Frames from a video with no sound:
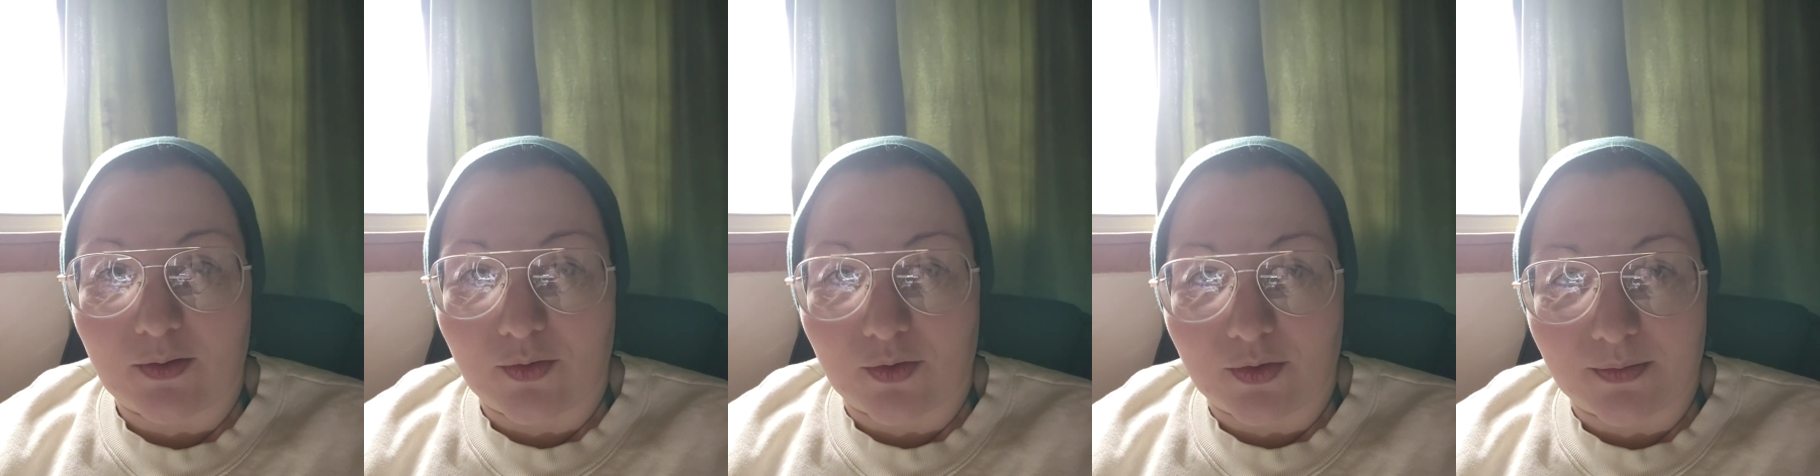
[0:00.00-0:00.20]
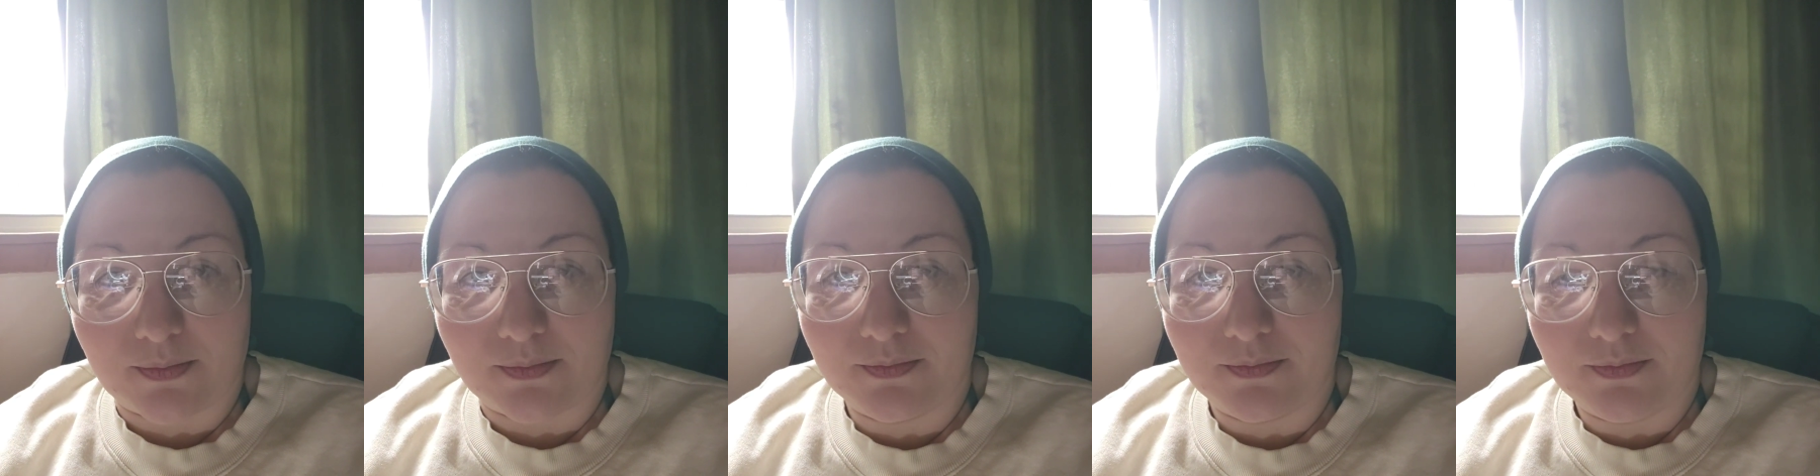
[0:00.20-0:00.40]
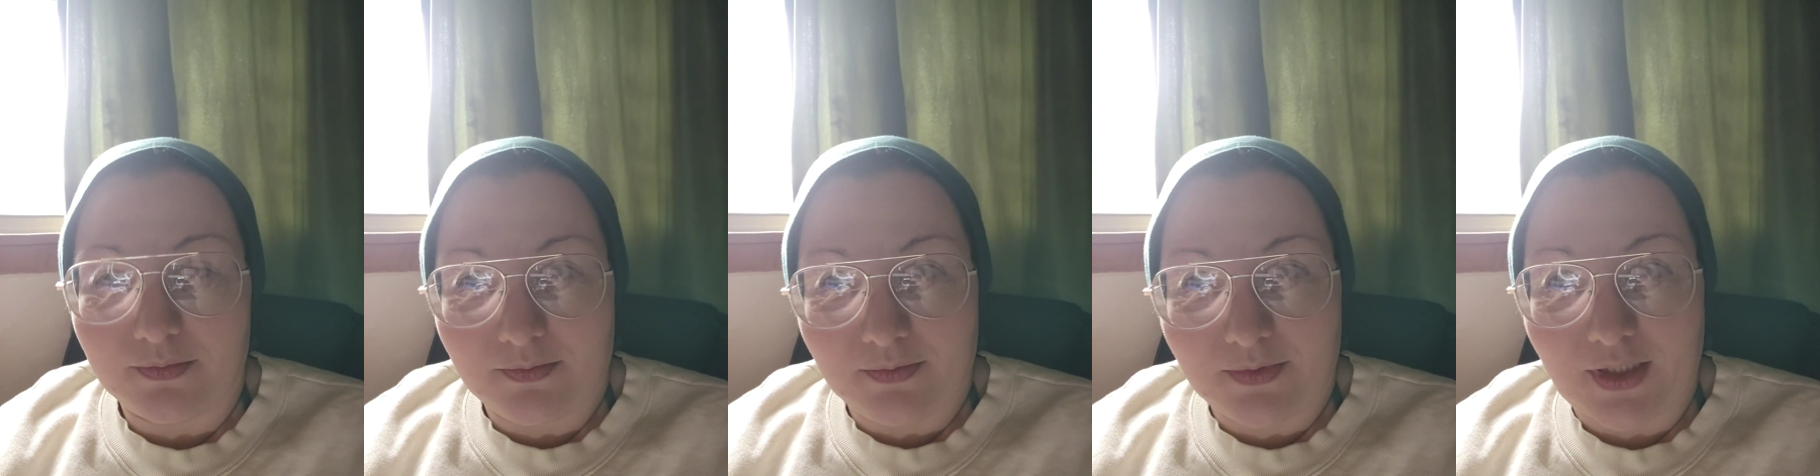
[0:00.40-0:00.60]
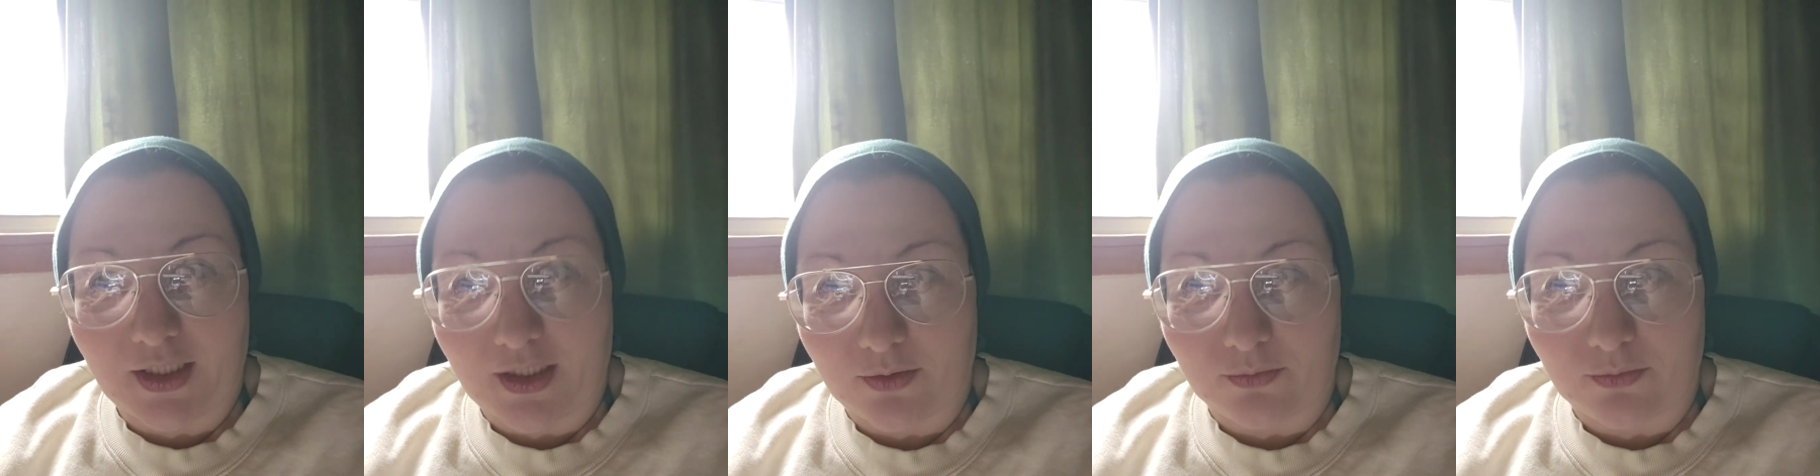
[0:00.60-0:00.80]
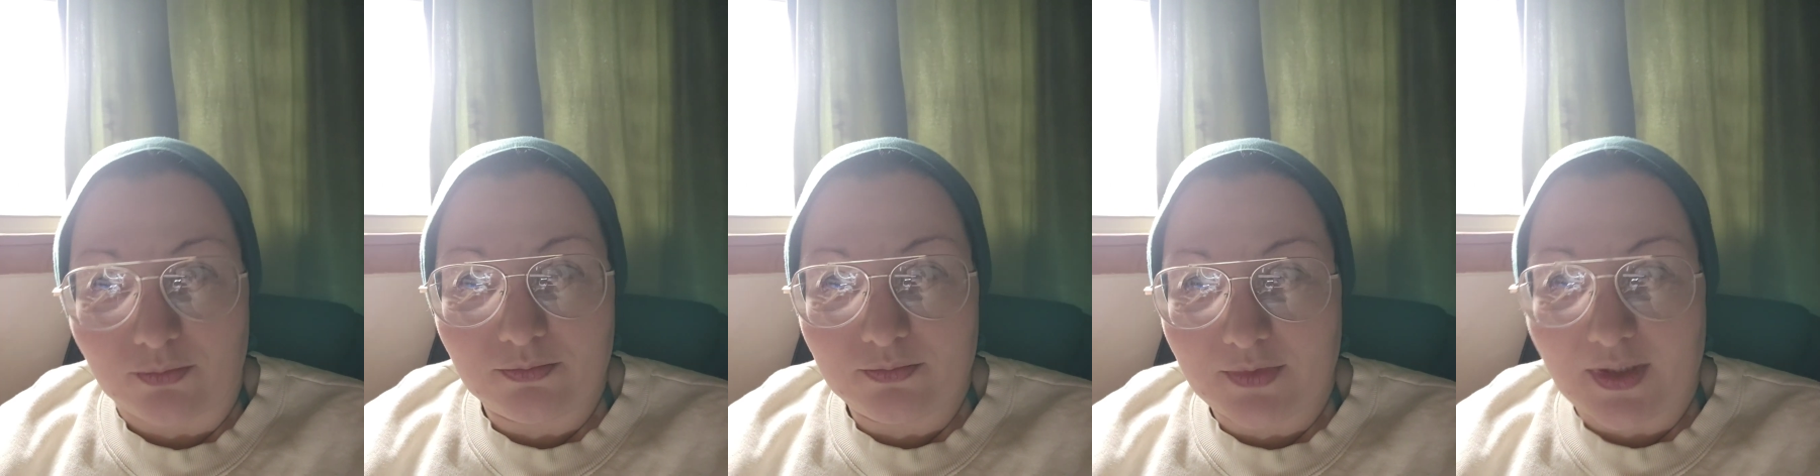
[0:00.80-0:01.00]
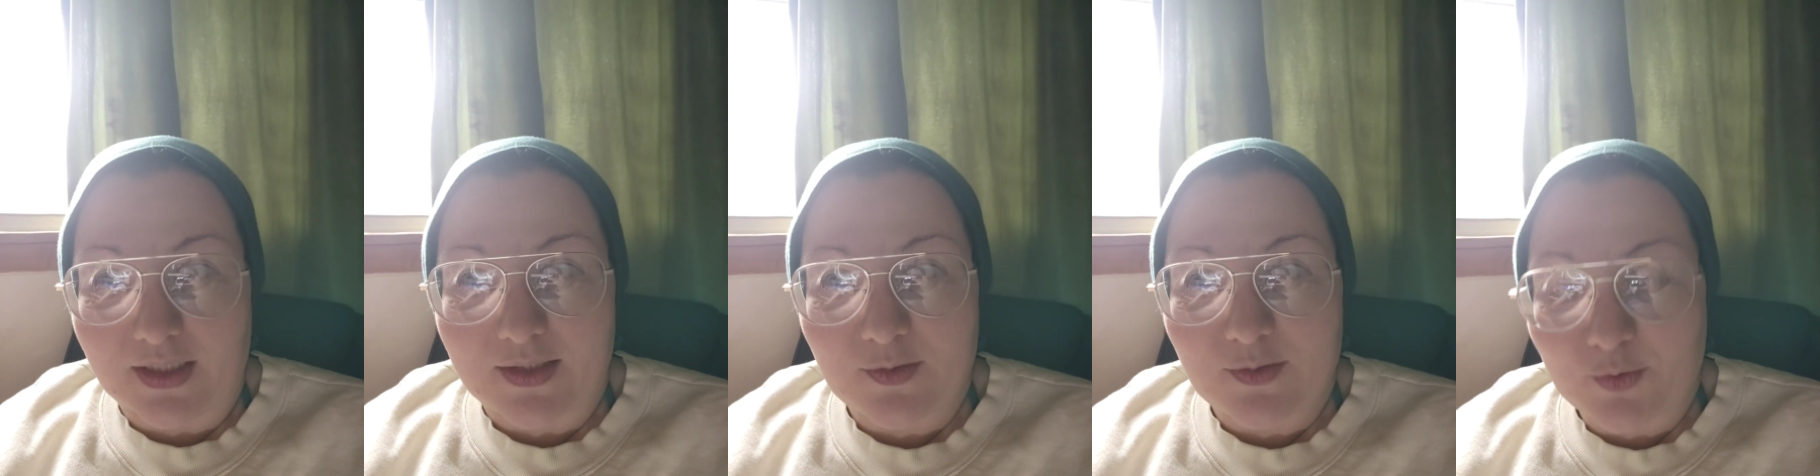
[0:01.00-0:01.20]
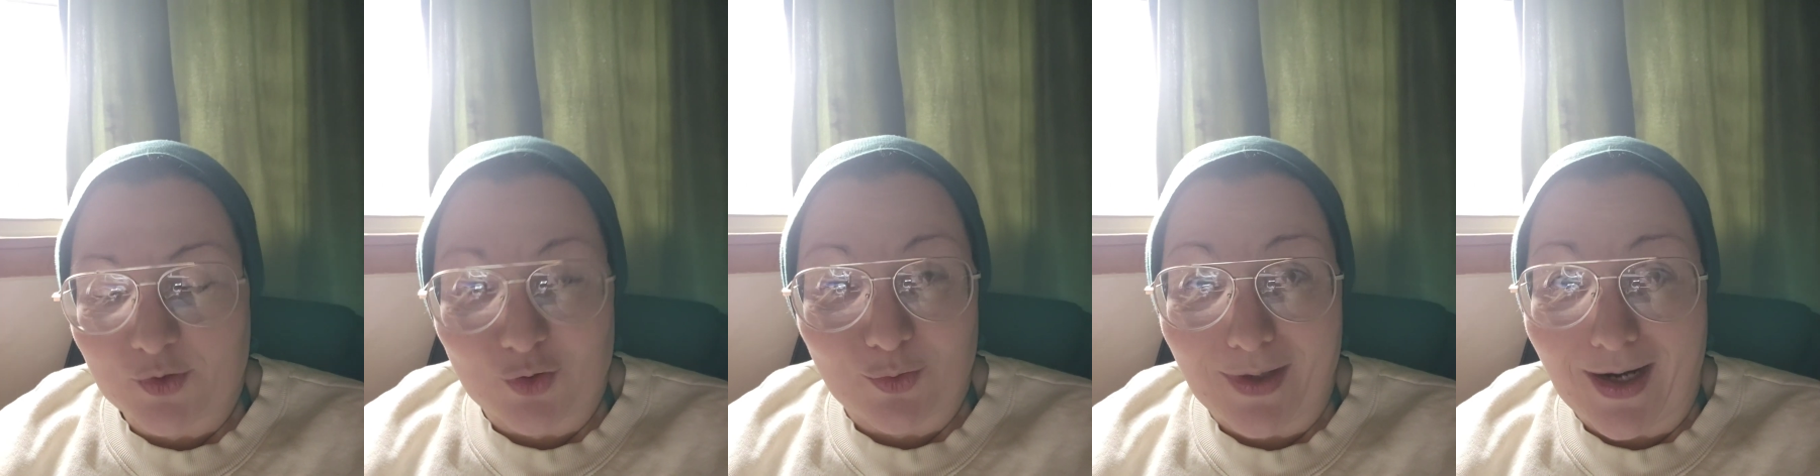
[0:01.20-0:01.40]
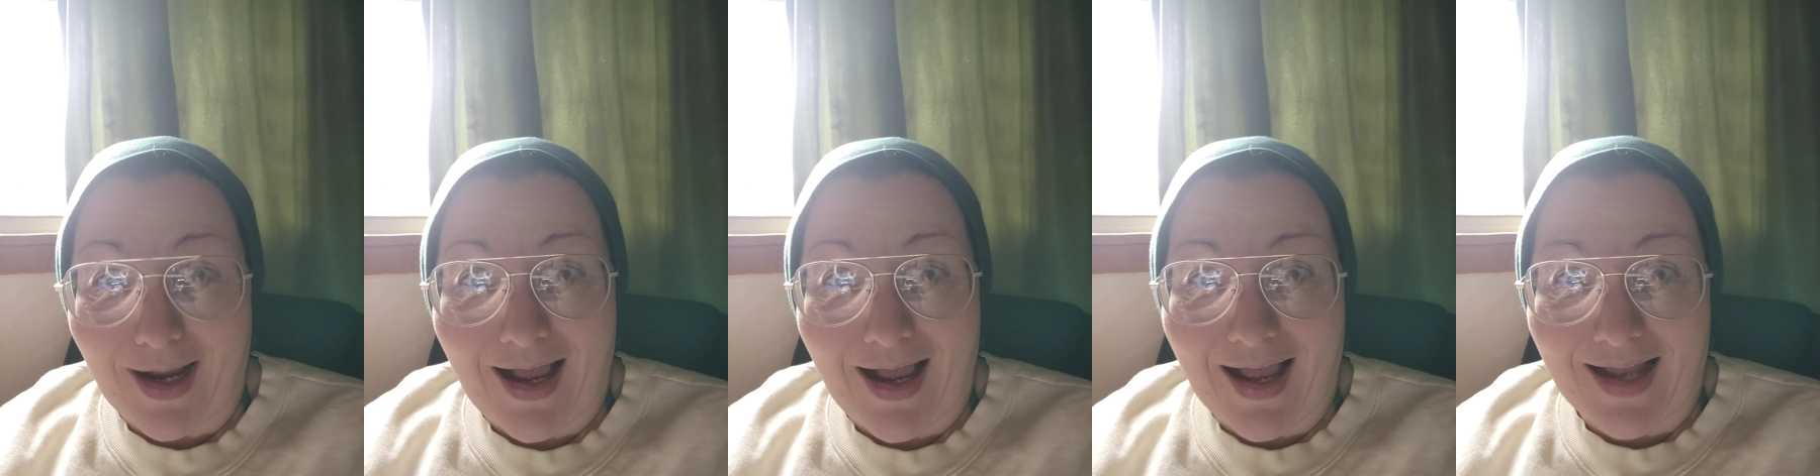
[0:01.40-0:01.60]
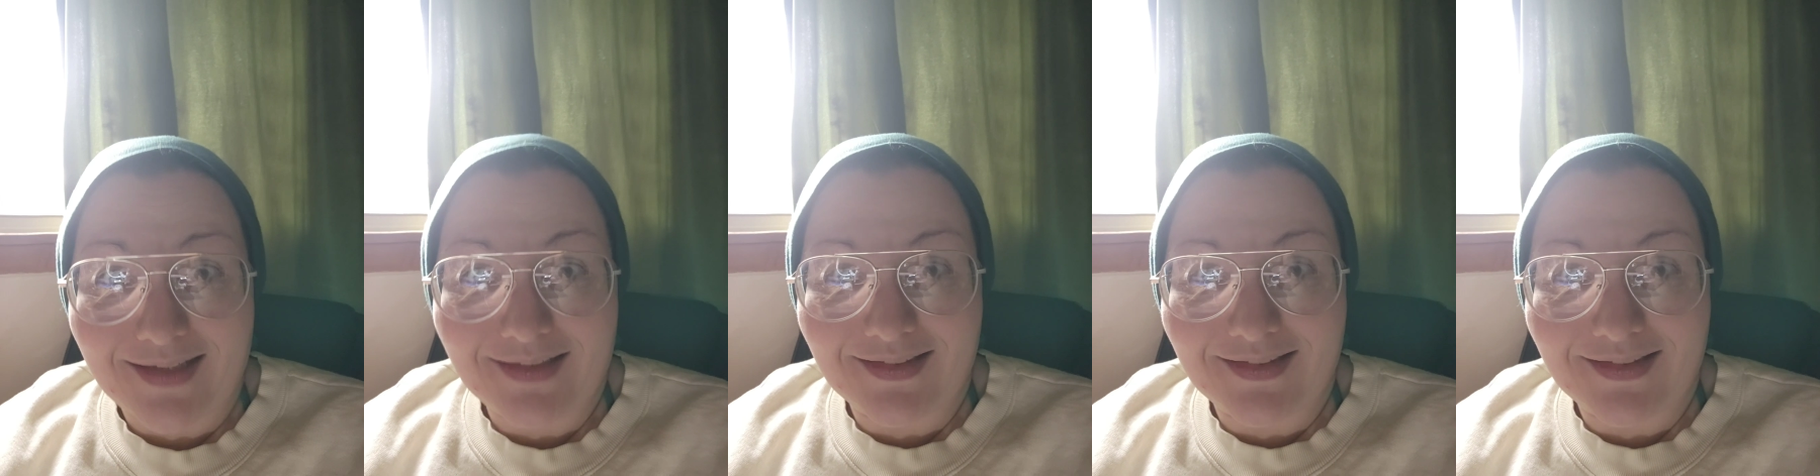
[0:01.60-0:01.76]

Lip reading: or, that's what you got.